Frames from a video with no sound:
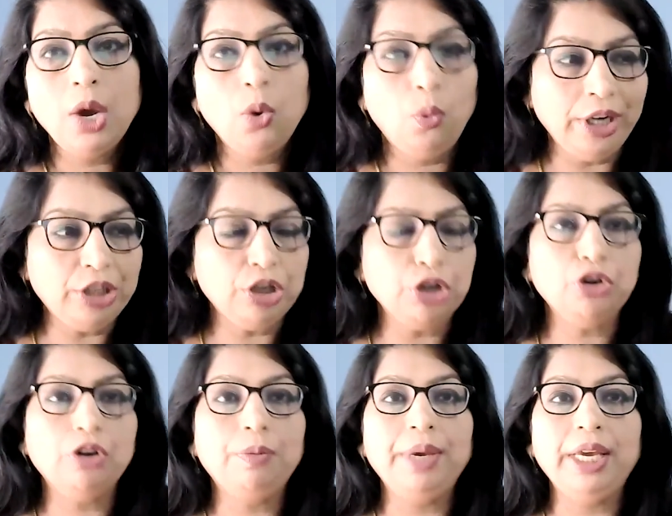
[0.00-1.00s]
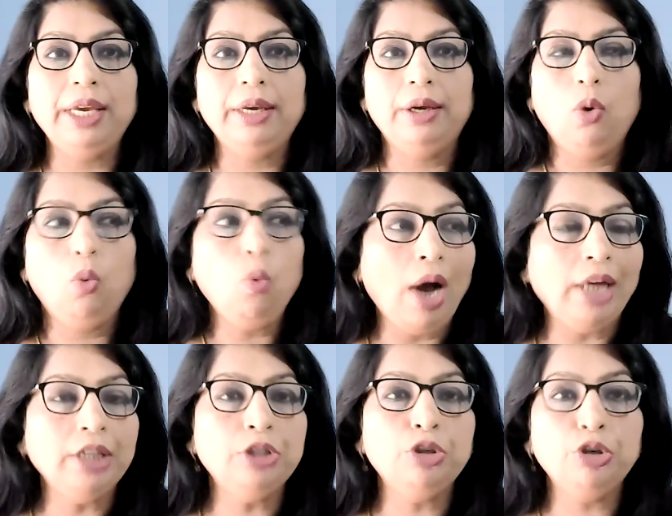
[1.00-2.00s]
which should be
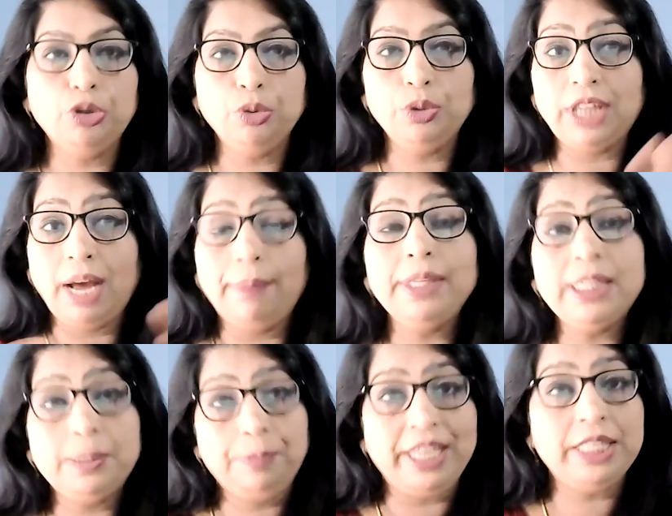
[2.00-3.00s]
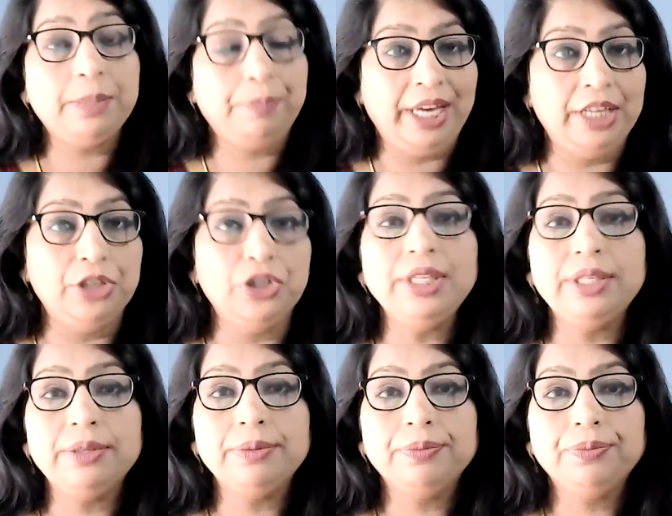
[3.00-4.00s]
1 to 2 double-spaced
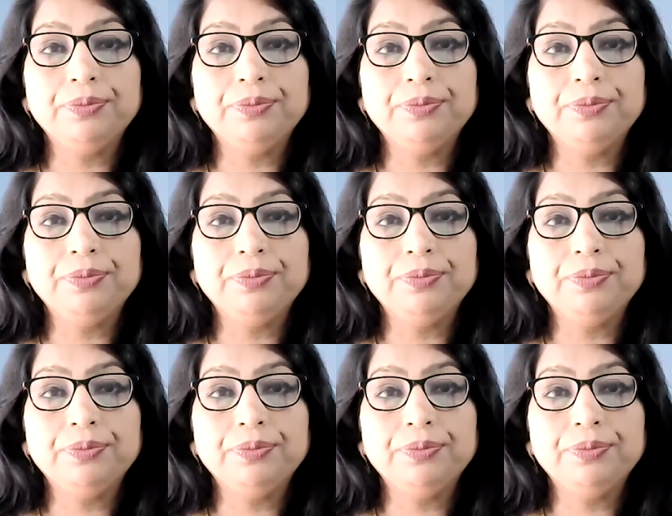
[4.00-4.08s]
pages.